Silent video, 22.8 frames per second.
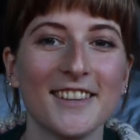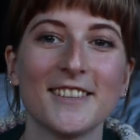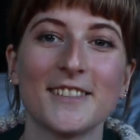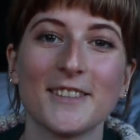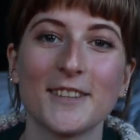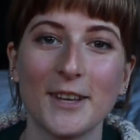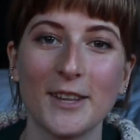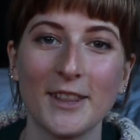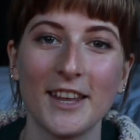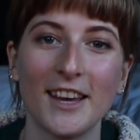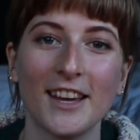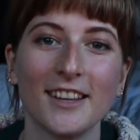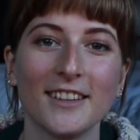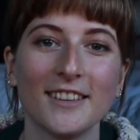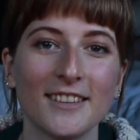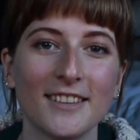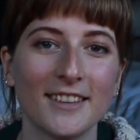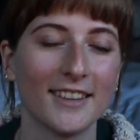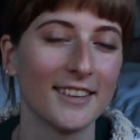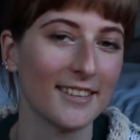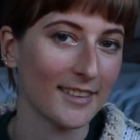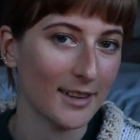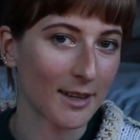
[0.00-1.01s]
so that
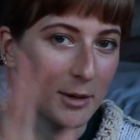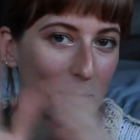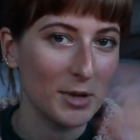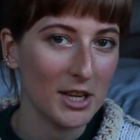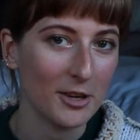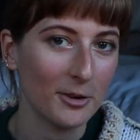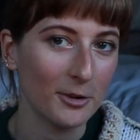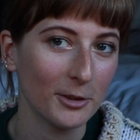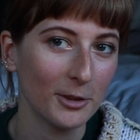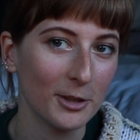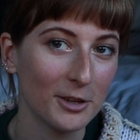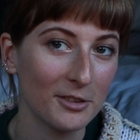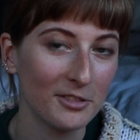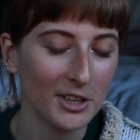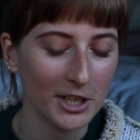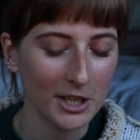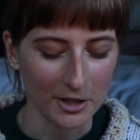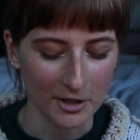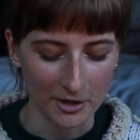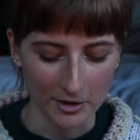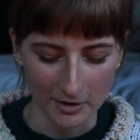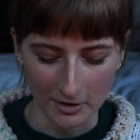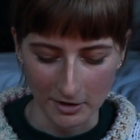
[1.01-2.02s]
this can be a whole new
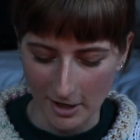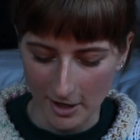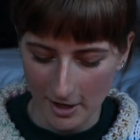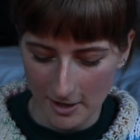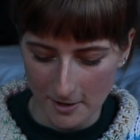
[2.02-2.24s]
video.